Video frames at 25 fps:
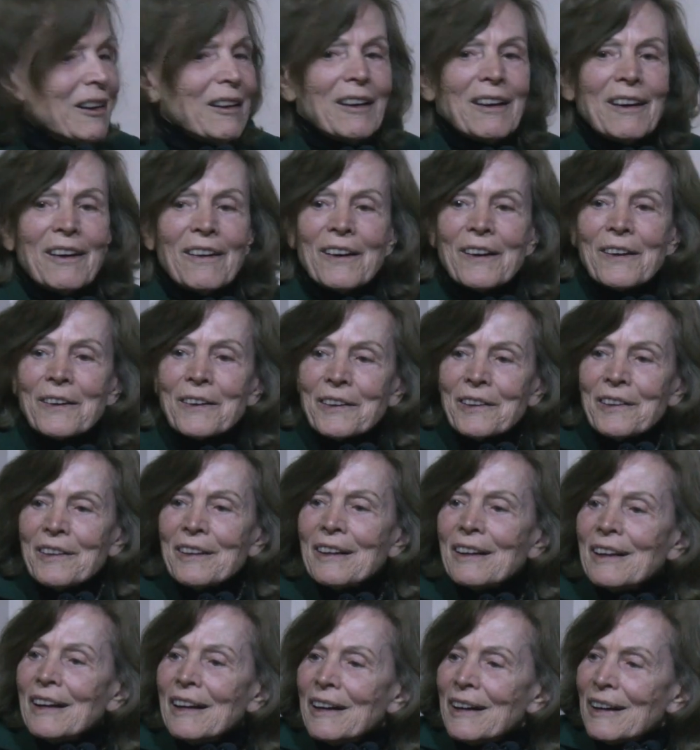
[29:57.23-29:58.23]
We
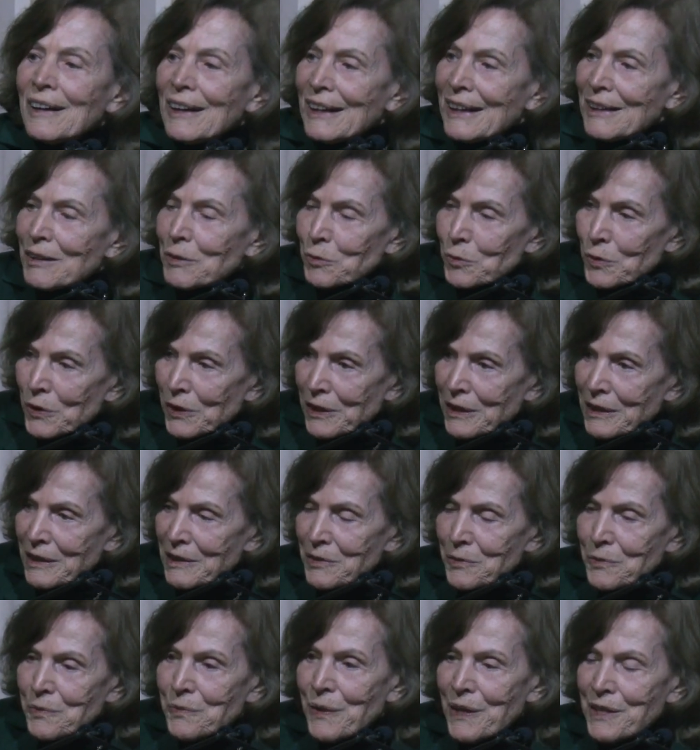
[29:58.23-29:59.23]
are
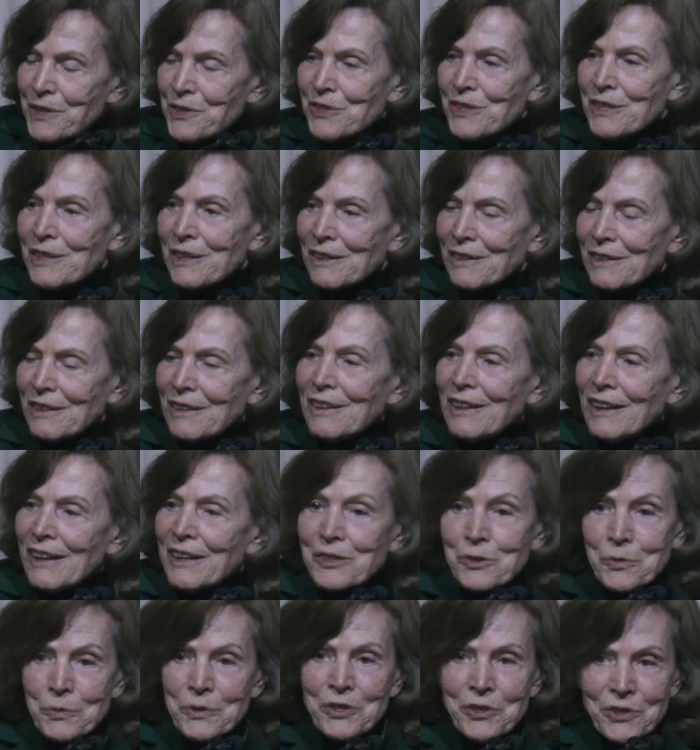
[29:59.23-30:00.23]
really
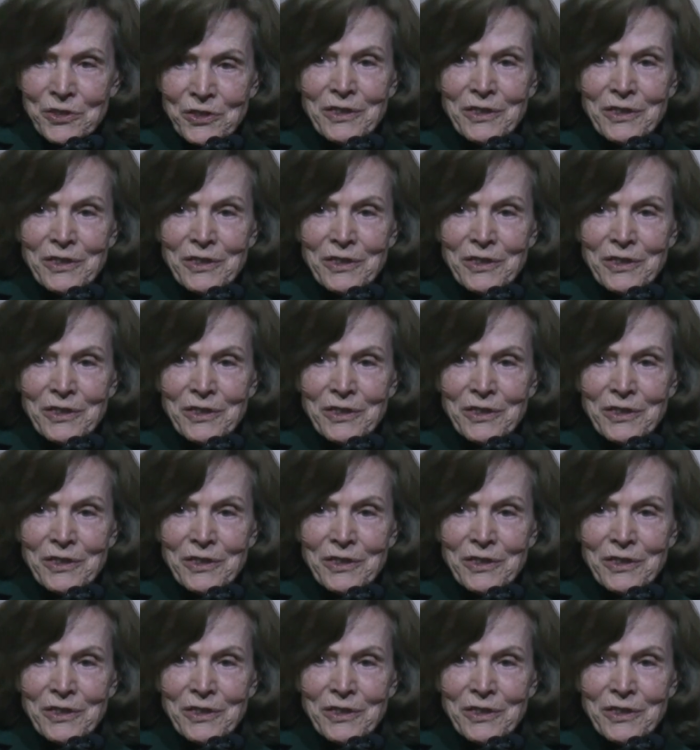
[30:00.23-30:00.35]
investing,